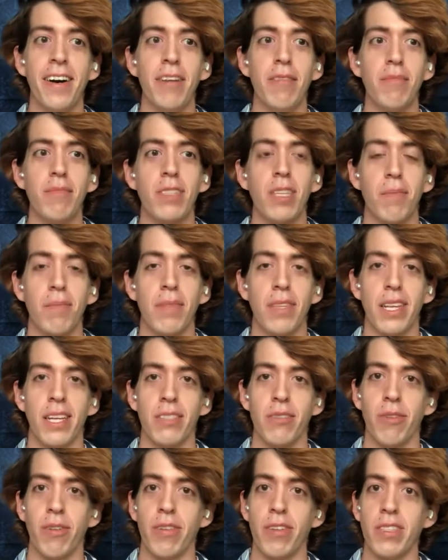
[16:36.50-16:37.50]
Something that's
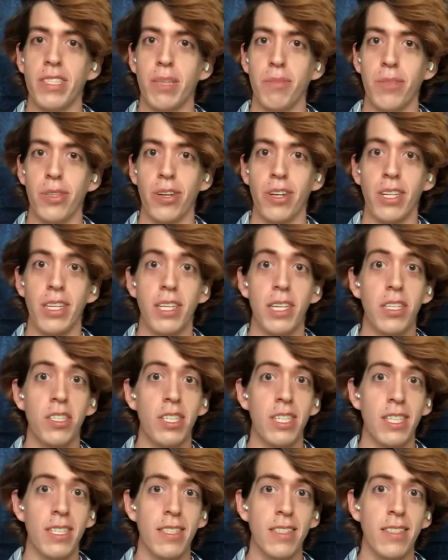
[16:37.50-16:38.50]
grown in similar
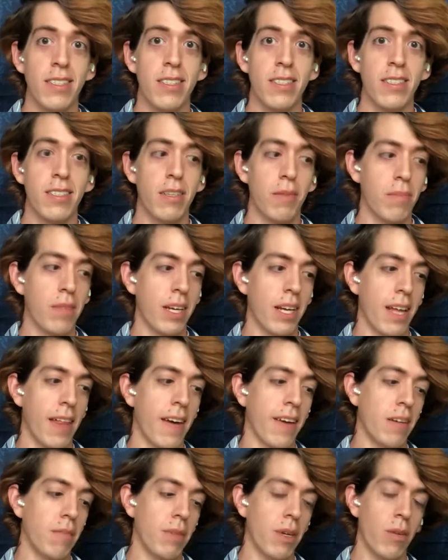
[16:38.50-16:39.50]
conditions, something that
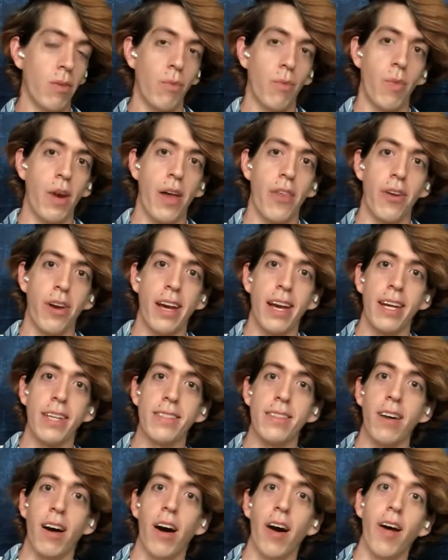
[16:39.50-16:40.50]
can be rather
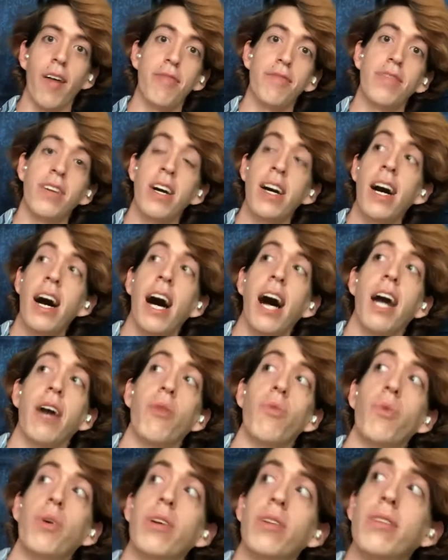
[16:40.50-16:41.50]
hands-off. I
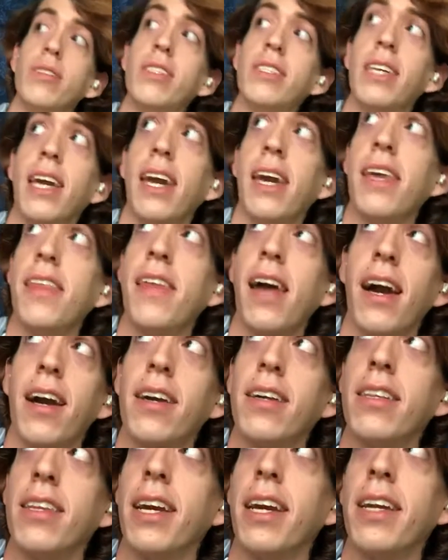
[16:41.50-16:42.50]
will say that
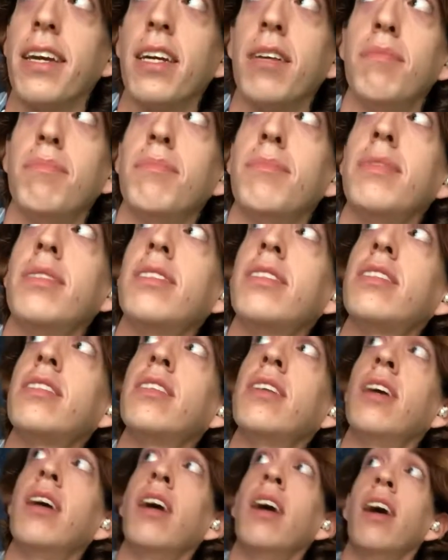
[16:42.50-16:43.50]
Caladiums
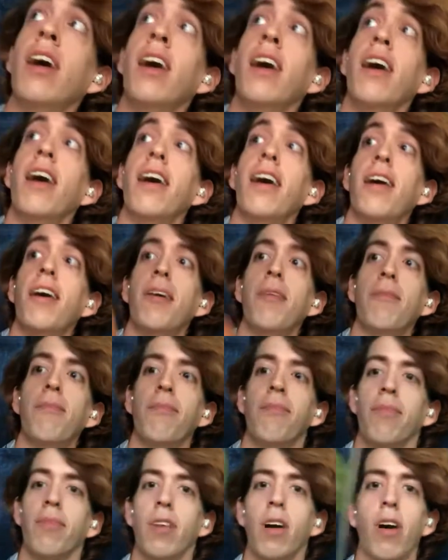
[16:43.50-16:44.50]

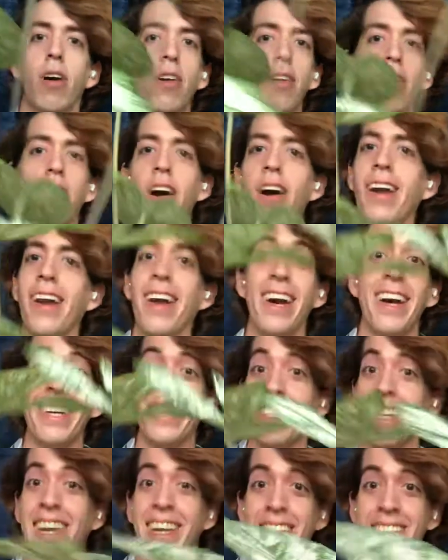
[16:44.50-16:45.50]
are not as
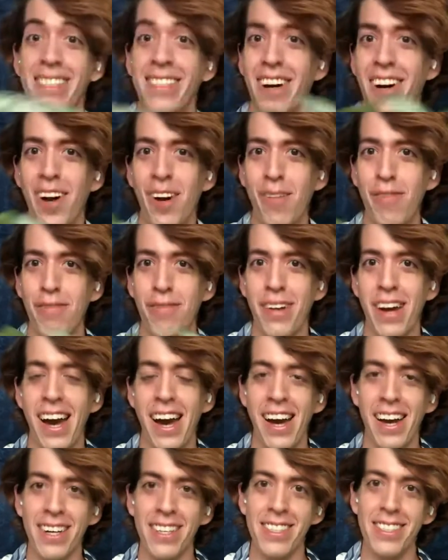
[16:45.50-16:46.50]
hands-off
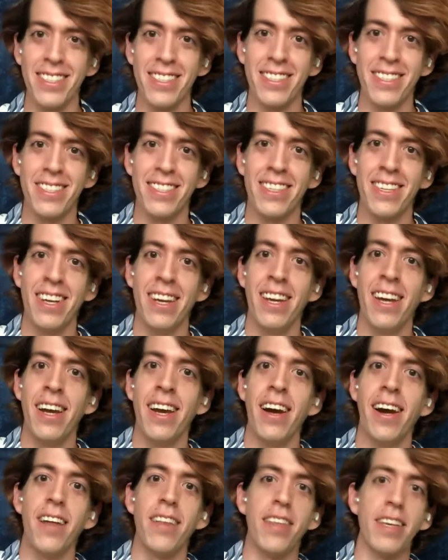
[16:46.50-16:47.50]
as
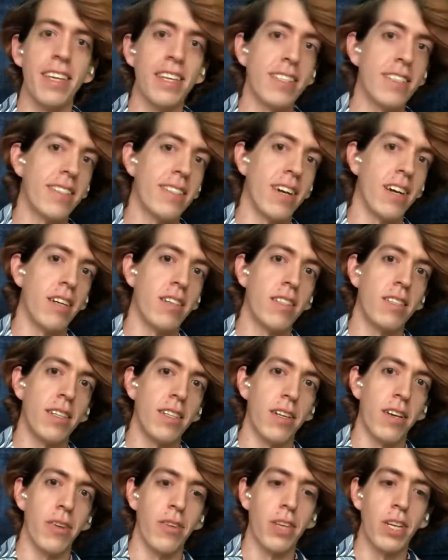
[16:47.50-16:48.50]
these
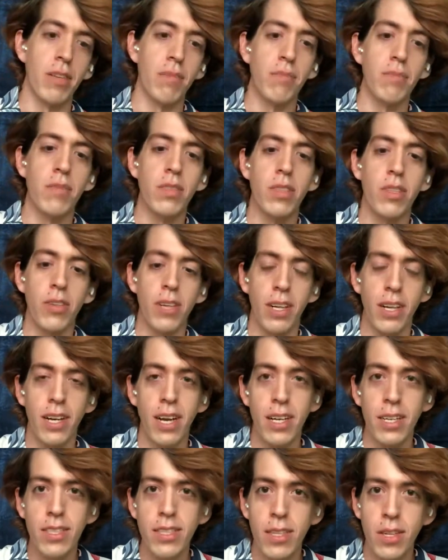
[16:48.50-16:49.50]
Syngoniums. You can kind
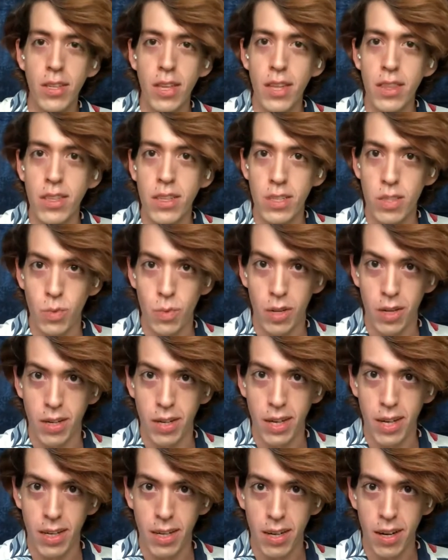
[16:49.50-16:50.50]
of tell that this one
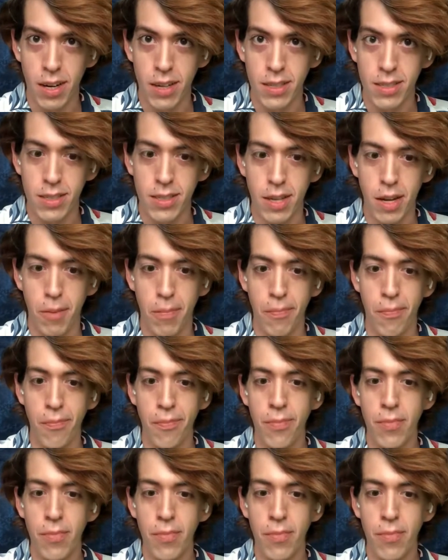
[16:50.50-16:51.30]
had gotten some,